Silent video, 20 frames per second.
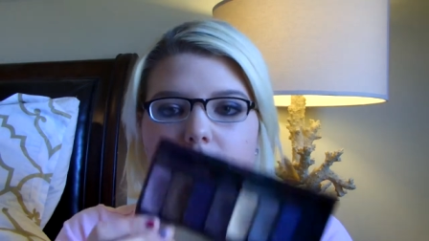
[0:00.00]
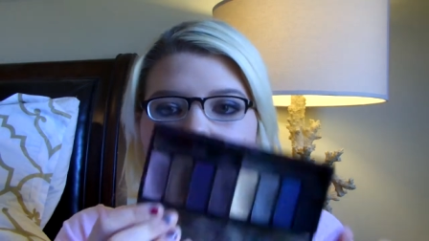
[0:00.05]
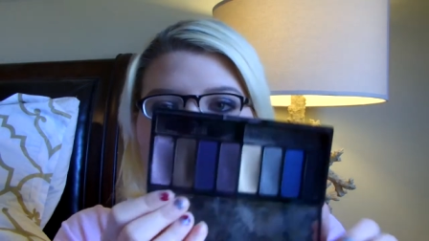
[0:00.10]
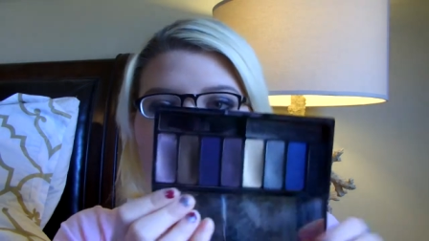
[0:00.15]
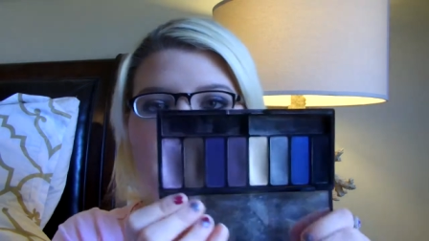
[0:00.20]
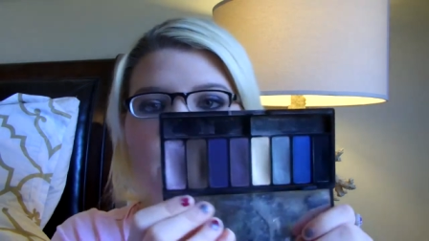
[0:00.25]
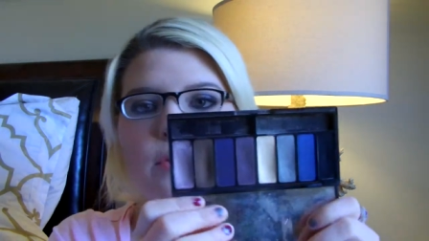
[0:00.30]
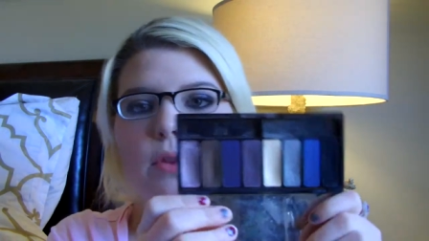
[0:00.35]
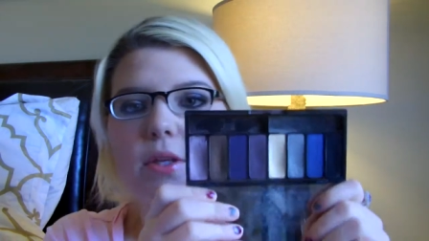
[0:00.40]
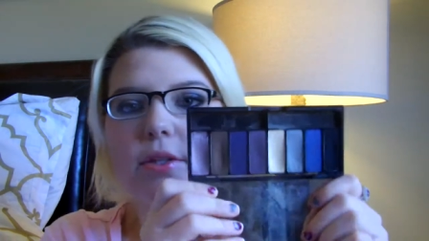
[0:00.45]

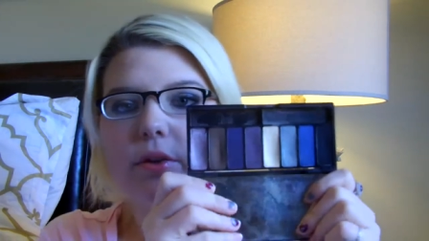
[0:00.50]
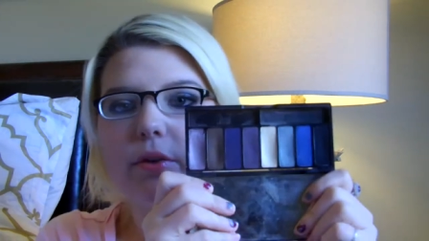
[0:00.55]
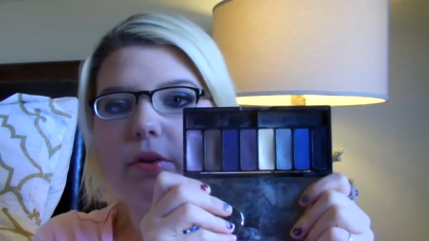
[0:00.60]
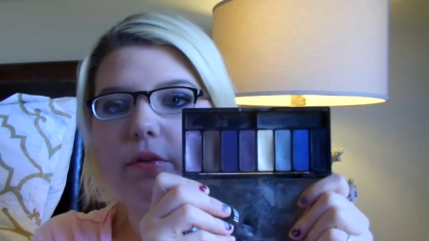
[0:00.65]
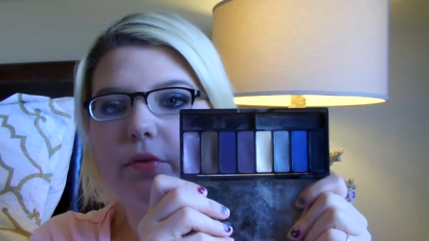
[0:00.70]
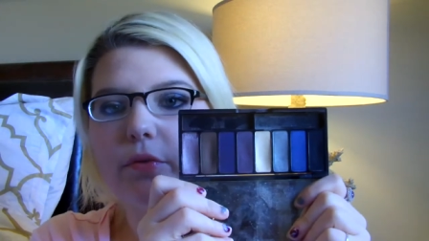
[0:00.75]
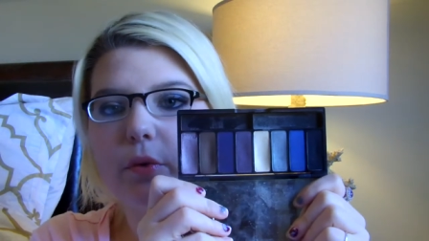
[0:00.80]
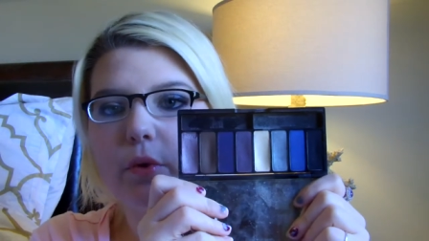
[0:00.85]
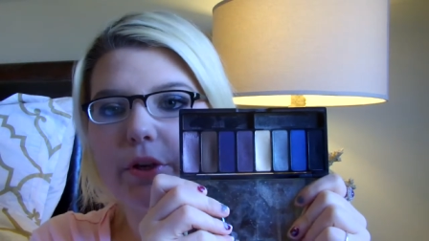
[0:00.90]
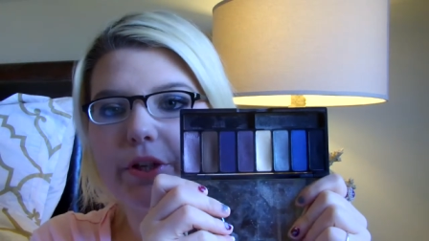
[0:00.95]
So these are the
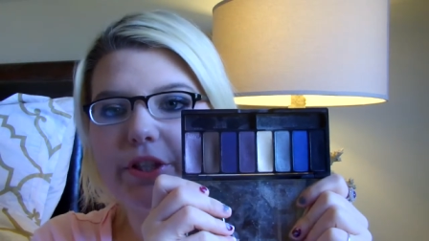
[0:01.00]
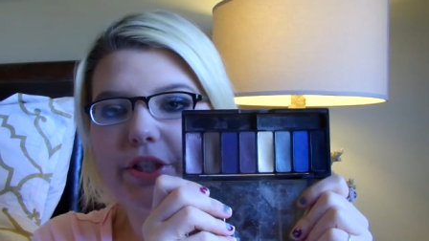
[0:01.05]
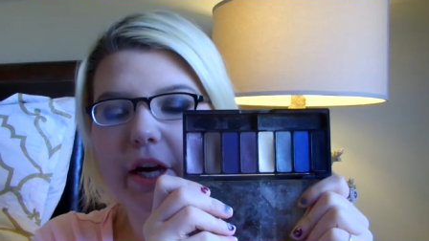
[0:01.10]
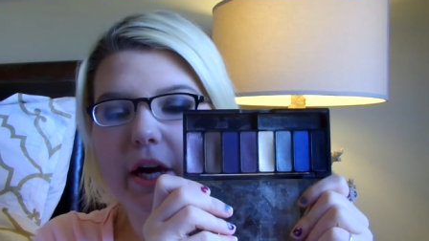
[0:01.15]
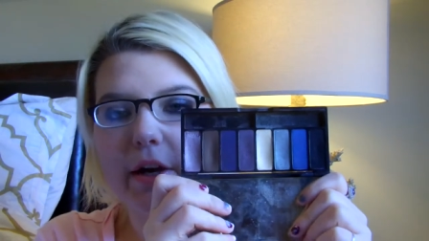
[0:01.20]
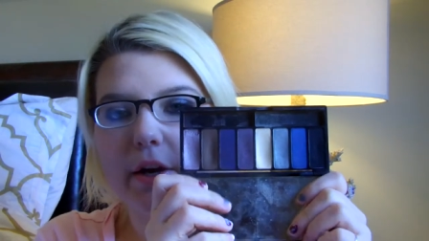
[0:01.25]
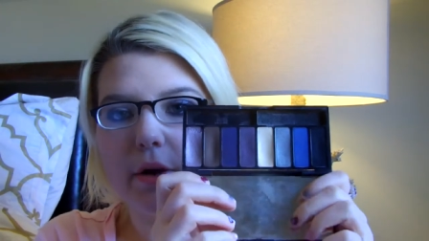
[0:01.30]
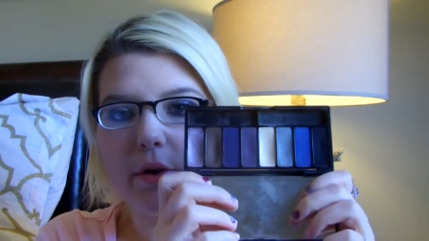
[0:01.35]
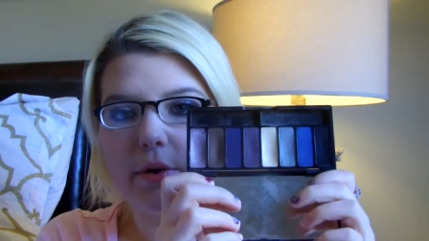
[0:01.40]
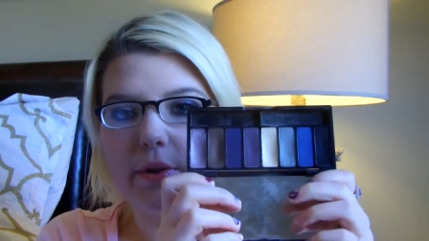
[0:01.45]
four
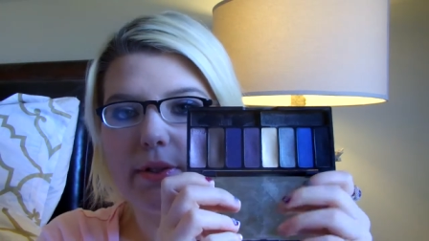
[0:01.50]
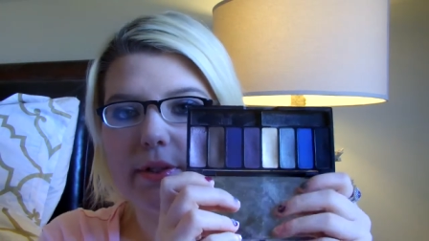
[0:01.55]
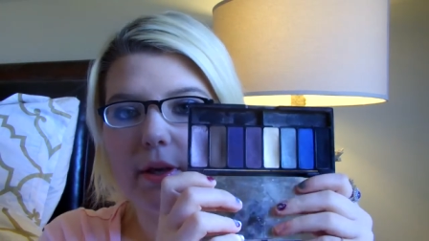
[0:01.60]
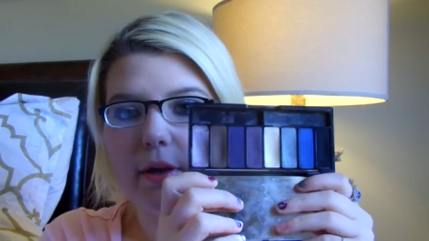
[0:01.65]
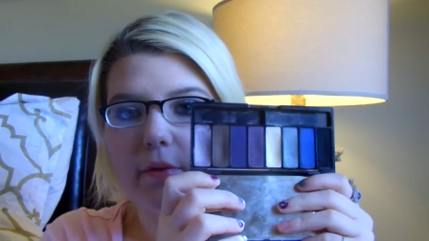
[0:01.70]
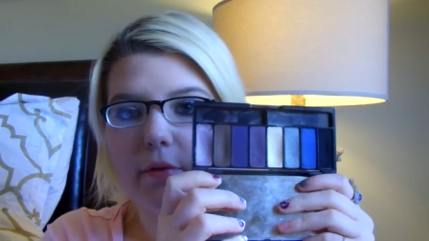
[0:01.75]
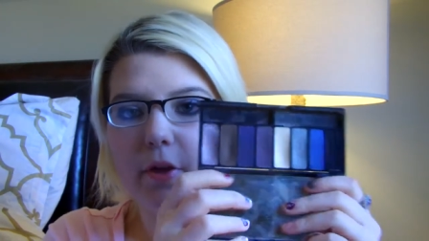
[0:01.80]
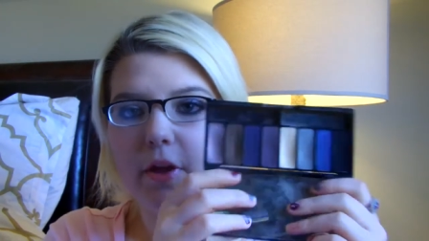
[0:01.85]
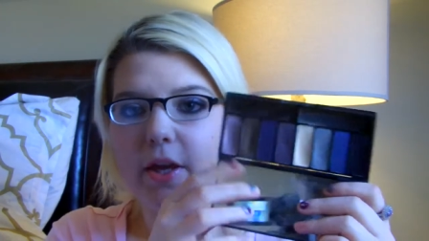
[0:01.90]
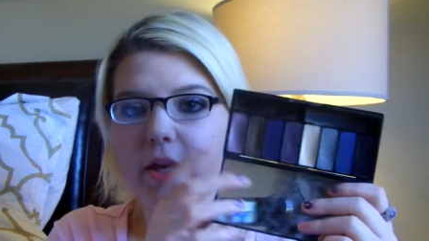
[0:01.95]
shadows.
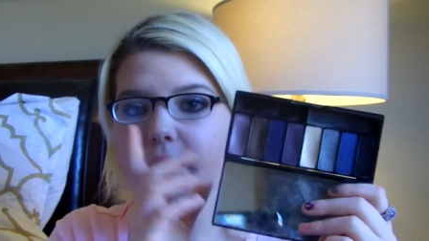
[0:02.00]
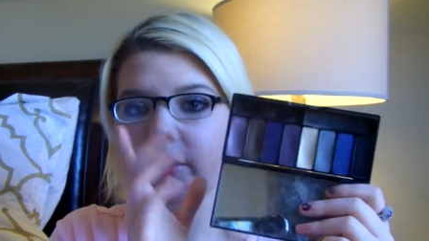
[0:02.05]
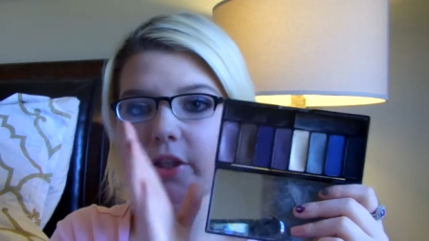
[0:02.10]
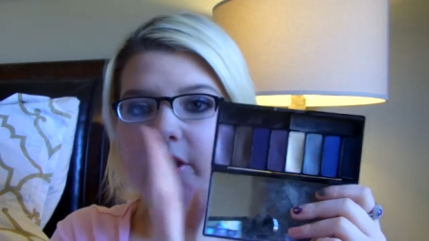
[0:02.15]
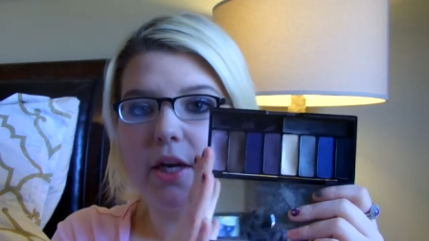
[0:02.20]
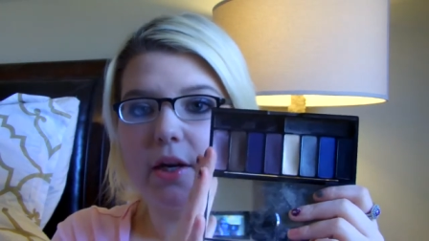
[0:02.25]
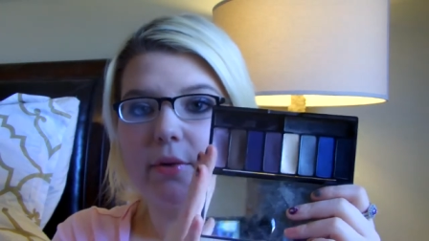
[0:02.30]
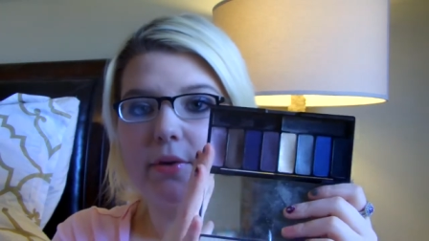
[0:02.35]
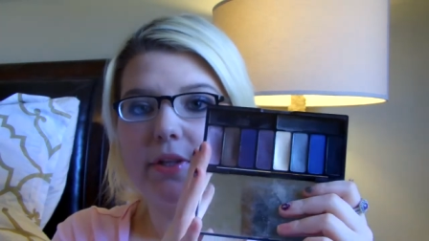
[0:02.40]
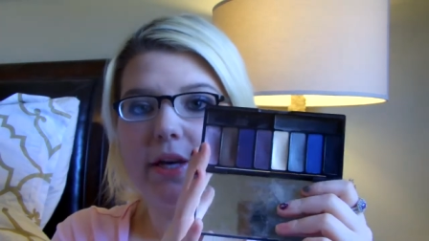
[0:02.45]
The
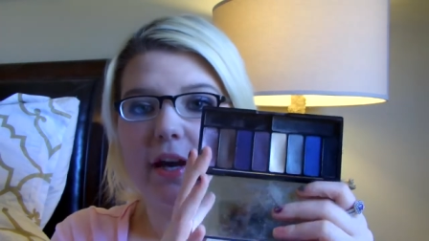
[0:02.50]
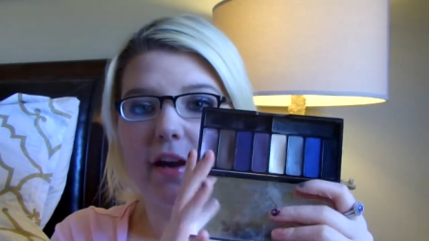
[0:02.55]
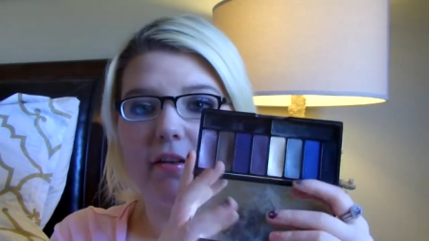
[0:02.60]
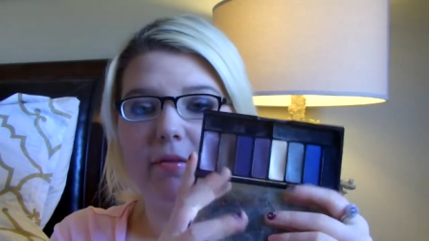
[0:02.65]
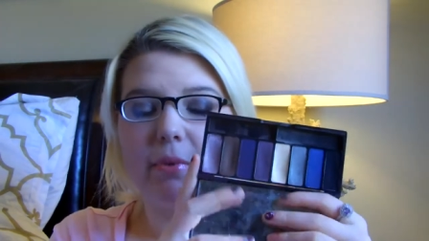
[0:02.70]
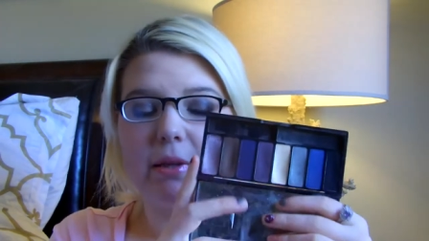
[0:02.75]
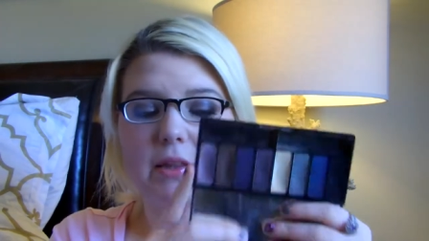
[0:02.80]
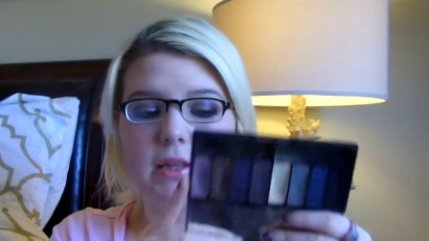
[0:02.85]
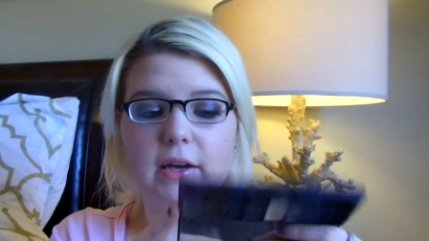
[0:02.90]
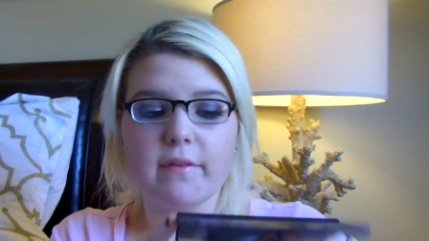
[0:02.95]
shadows I
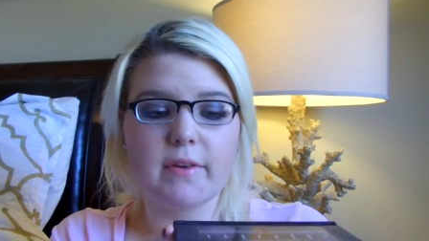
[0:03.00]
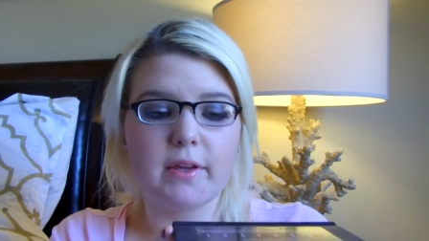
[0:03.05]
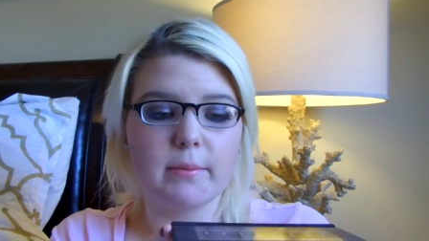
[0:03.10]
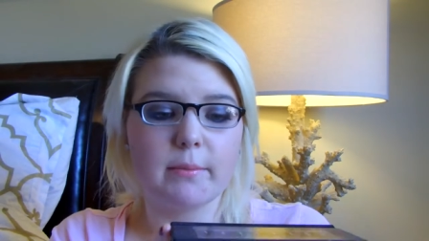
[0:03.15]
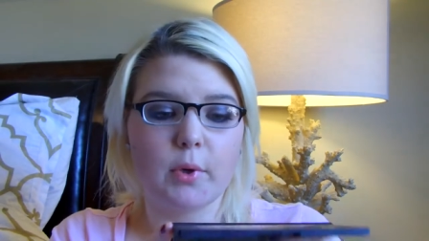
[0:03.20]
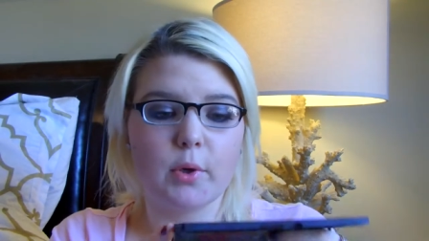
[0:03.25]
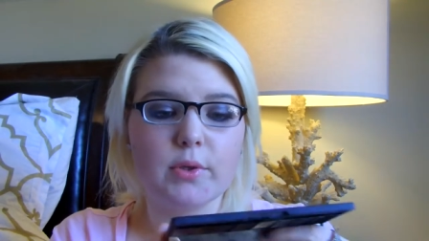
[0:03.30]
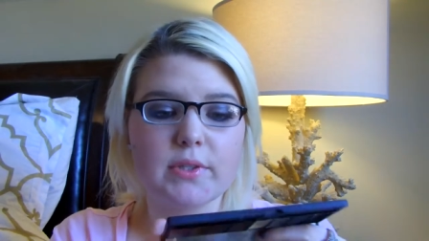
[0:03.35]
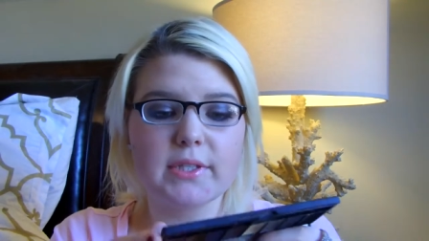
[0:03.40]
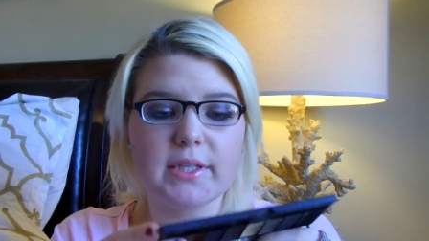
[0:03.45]
have been
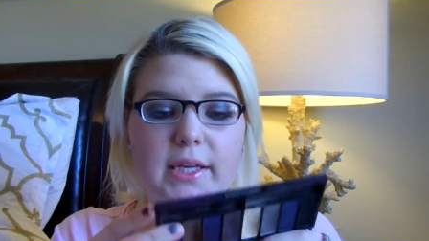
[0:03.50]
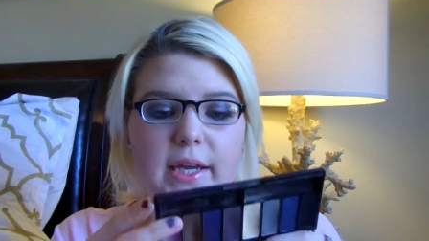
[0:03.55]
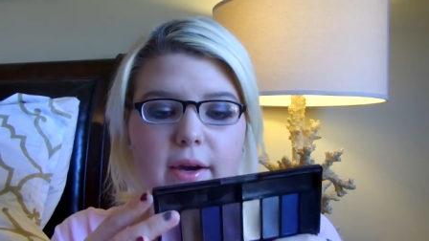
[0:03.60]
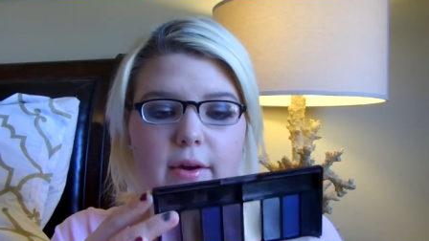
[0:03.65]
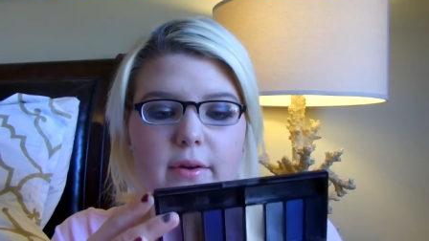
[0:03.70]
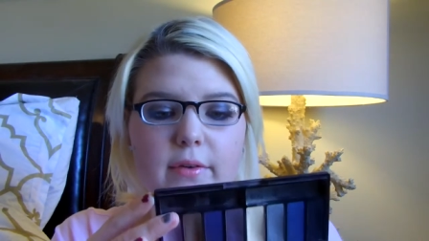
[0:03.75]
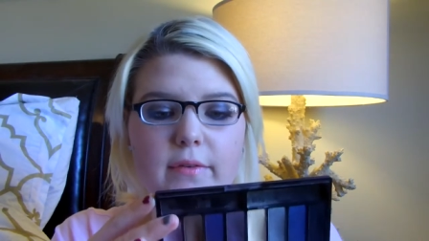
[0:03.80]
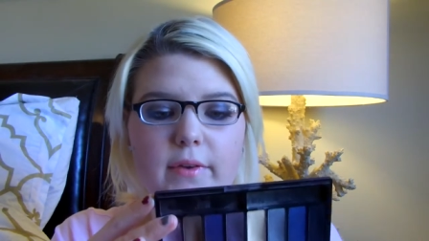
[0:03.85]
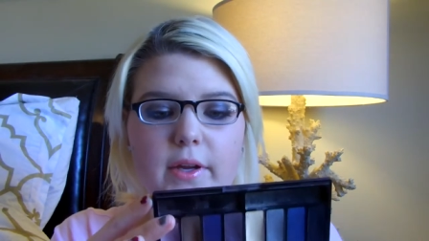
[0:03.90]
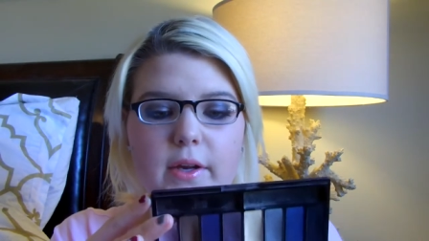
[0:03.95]
loving mostly
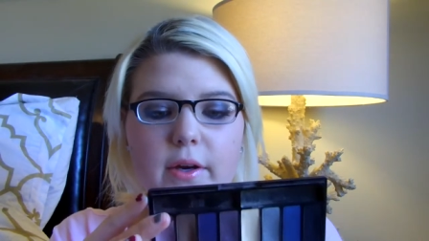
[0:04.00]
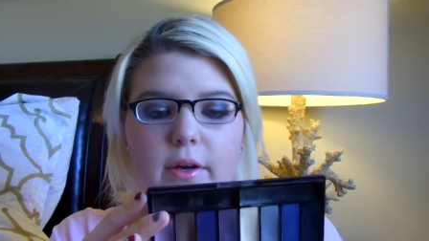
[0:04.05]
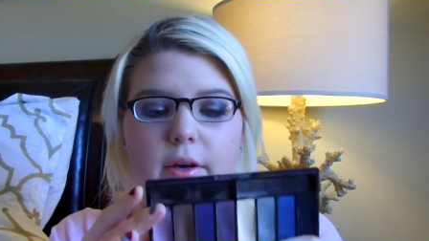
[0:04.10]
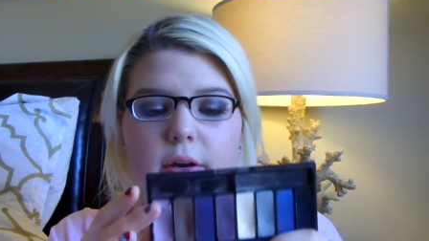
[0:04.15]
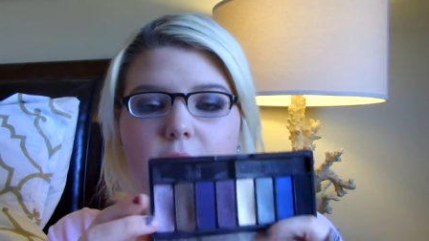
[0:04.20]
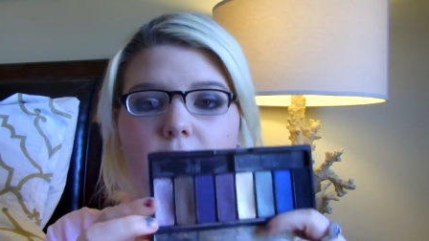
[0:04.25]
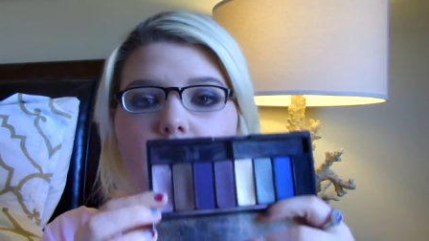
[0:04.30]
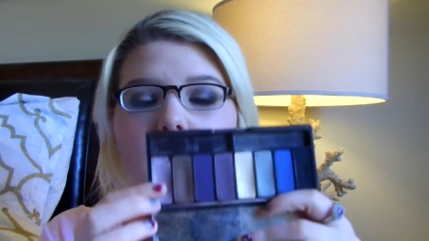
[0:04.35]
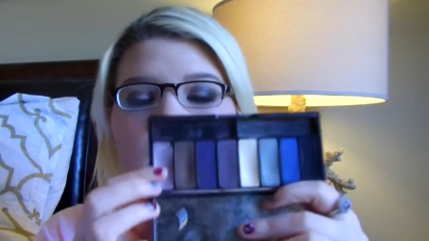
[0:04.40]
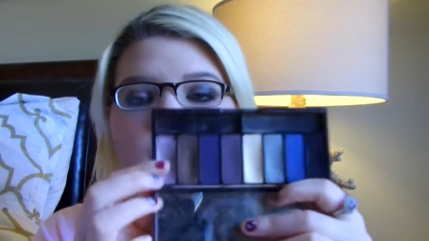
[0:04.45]
out of
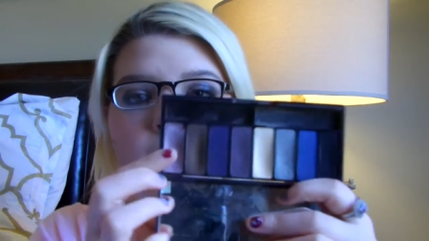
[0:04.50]
here